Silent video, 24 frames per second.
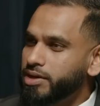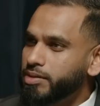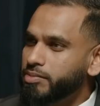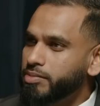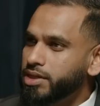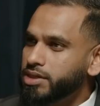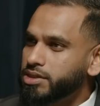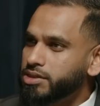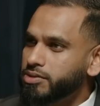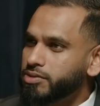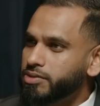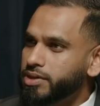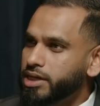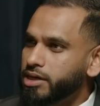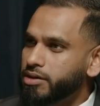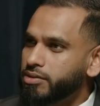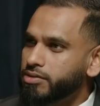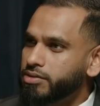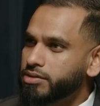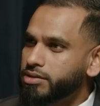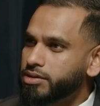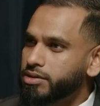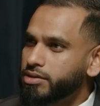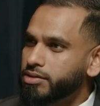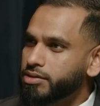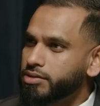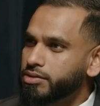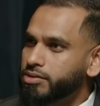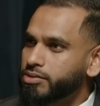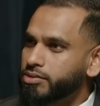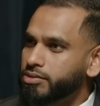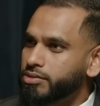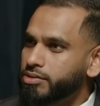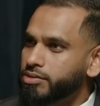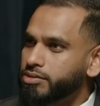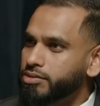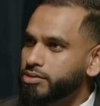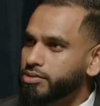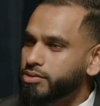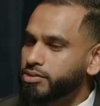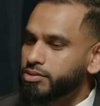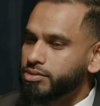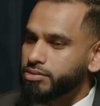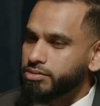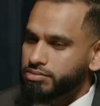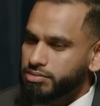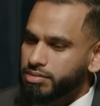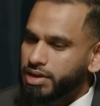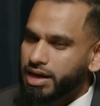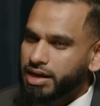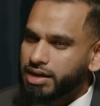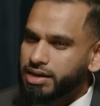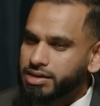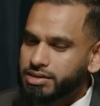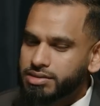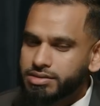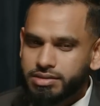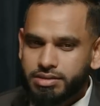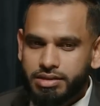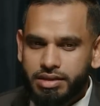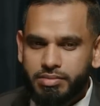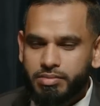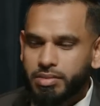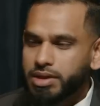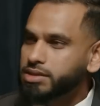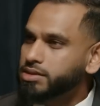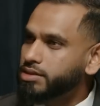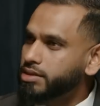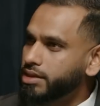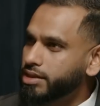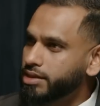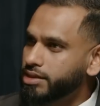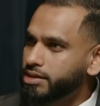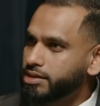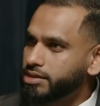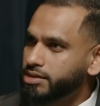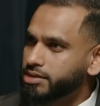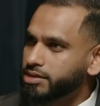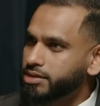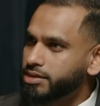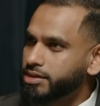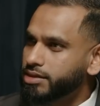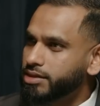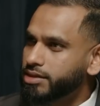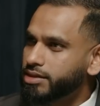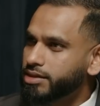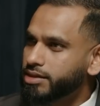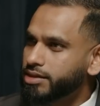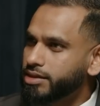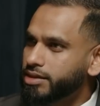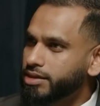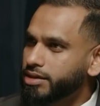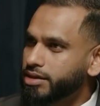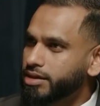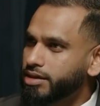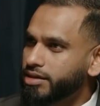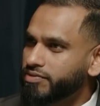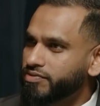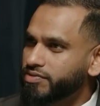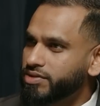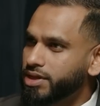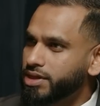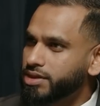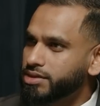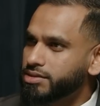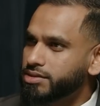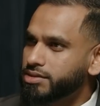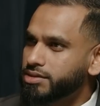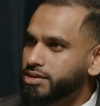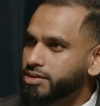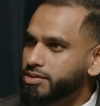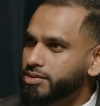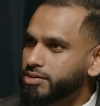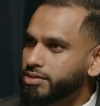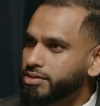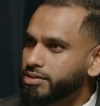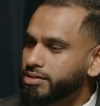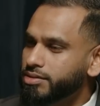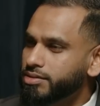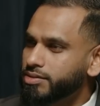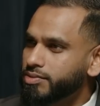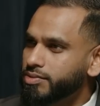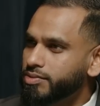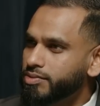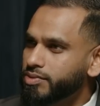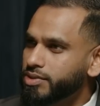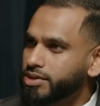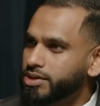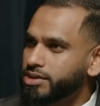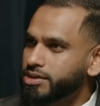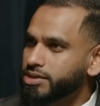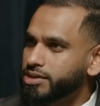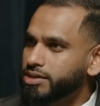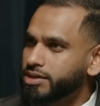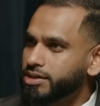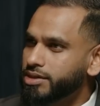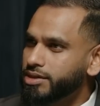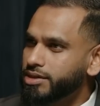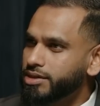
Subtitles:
their mental health or I guess their masculinity, if that's the word?